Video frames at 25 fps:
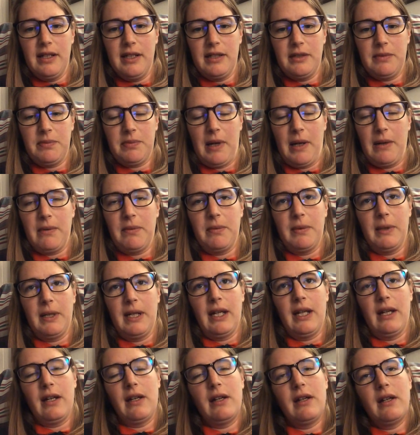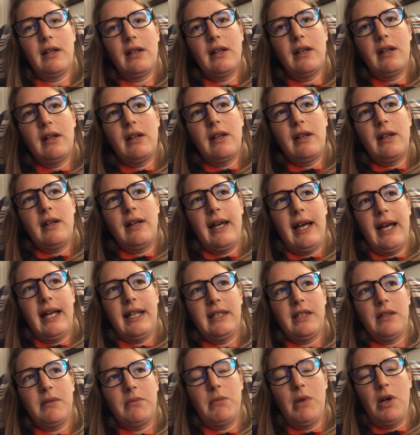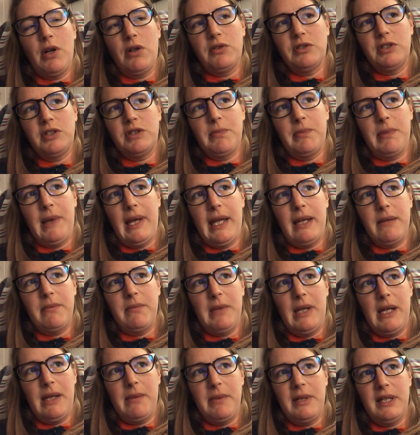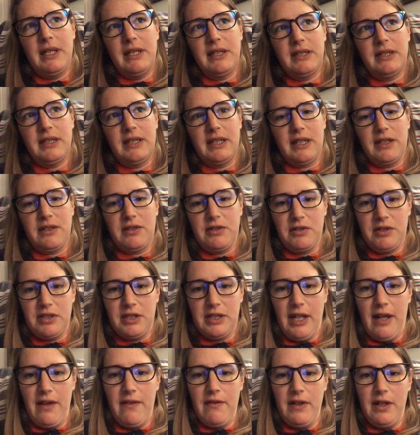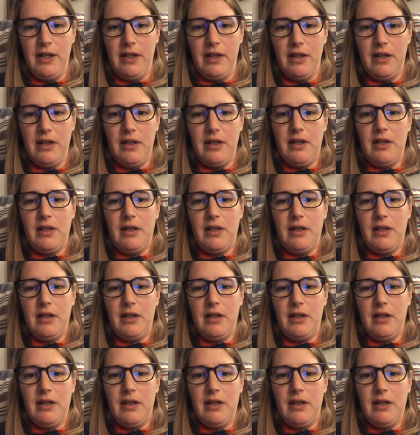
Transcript: It's probably at the most been maybe a 6 or 7.